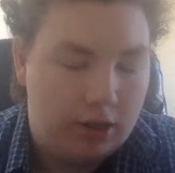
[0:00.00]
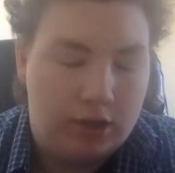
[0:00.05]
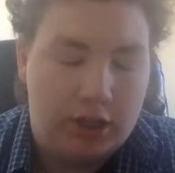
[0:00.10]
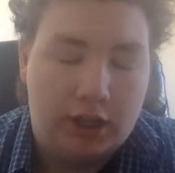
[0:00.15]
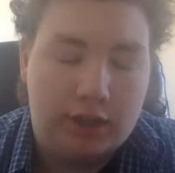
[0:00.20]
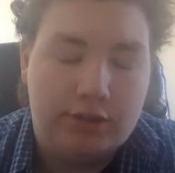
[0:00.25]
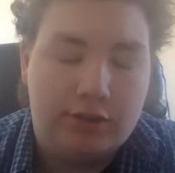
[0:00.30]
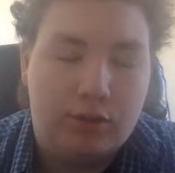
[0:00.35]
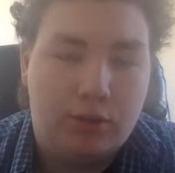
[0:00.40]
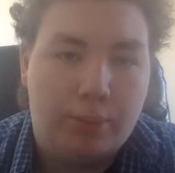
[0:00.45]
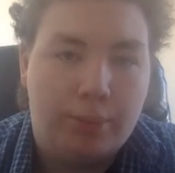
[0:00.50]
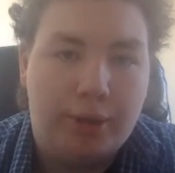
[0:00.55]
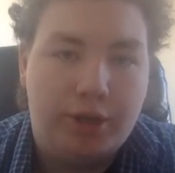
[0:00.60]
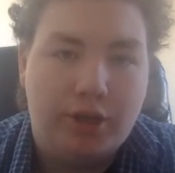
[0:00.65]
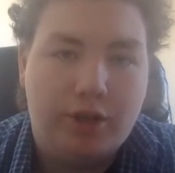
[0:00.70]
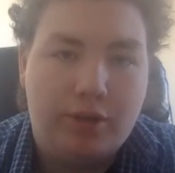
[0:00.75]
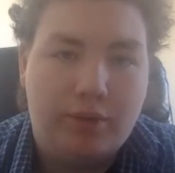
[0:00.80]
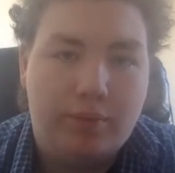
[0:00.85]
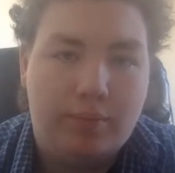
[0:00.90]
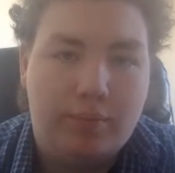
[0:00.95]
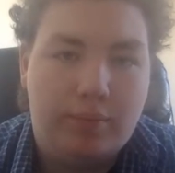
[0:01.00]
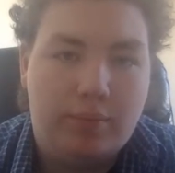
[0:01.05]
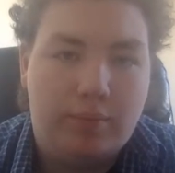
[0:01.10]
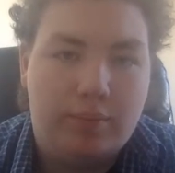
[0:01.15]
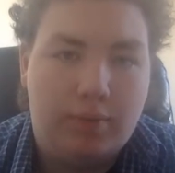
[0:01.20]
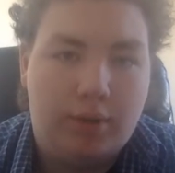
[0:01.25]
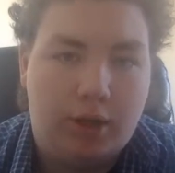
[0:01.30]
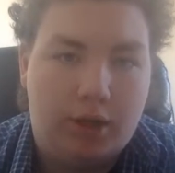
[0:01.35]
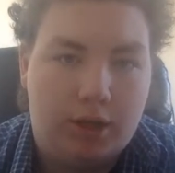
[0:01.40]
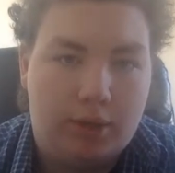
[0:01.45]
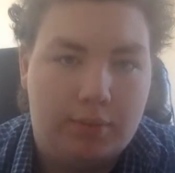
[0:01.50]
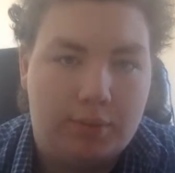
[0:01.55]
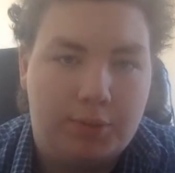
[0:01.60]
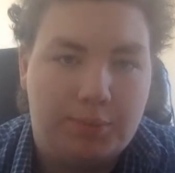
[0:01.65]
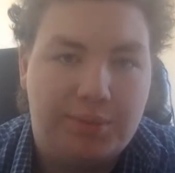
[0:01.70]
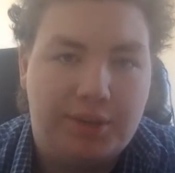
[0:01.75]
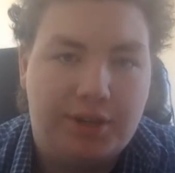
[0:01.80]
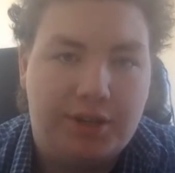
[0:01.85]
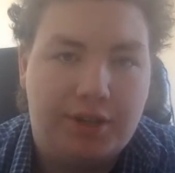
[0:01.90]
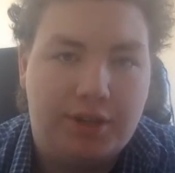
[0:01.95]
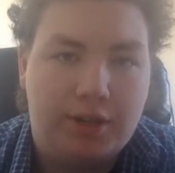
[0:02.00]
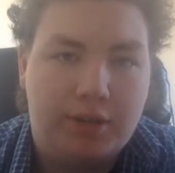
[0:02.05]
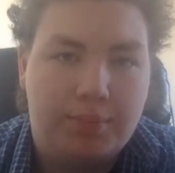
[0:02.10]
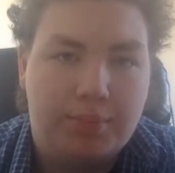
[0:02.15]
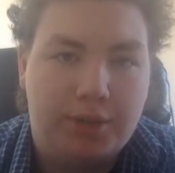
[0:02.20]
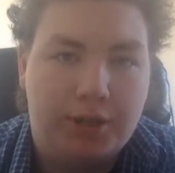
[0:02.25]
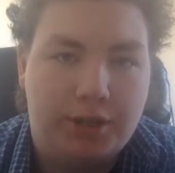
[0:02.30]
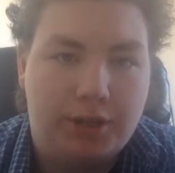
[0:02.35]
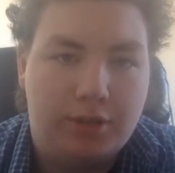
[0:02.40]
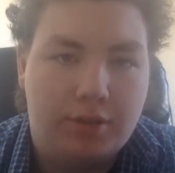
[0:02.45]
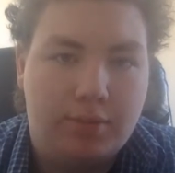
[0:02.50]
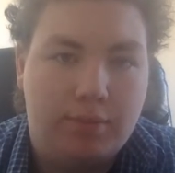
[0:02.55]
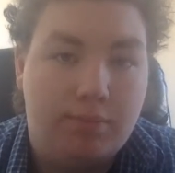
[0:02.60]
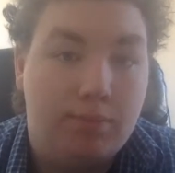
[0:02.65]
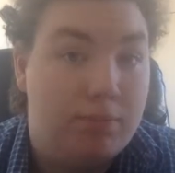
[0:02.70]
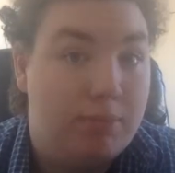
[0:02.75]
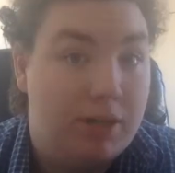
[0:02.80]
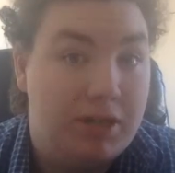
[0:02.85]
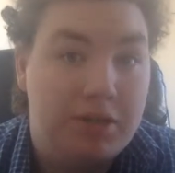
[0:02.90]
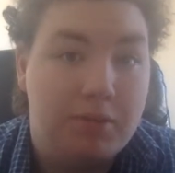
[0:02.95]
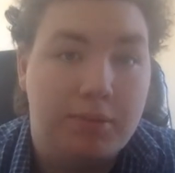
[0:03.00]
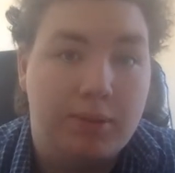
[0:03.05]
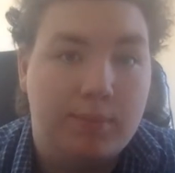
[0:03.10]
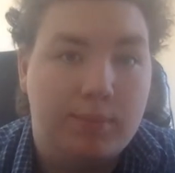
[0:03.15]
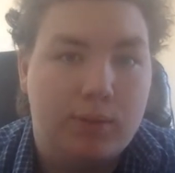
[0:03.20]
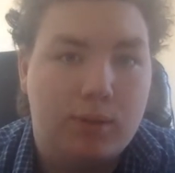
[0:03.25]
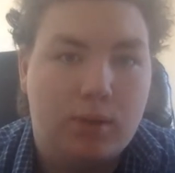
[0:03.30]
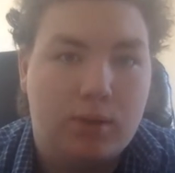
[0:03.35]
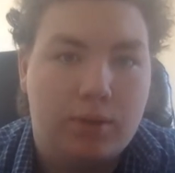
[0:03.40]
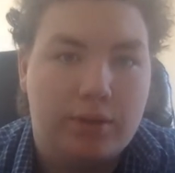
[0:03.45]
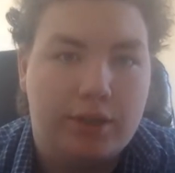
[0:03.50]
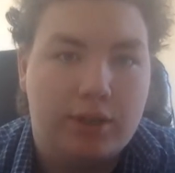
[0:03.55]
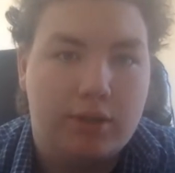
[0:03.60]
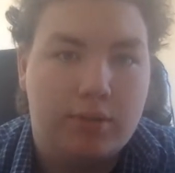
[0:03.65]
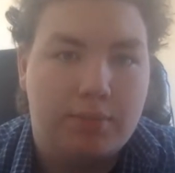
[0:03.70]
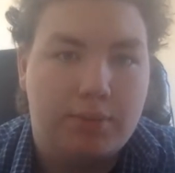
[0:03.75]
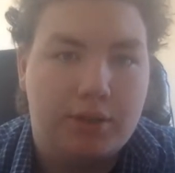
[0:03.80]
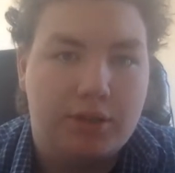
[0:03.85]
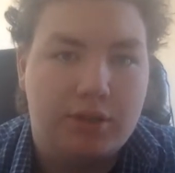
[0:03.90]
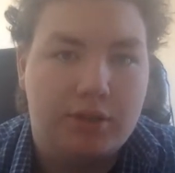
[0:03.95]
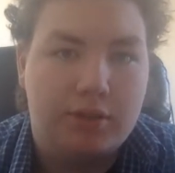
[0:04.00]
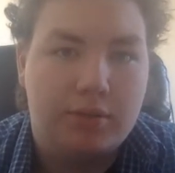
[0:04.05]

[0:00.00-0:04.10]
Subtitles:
That's your opinion. I respect that opinion. Many people hold that opinion.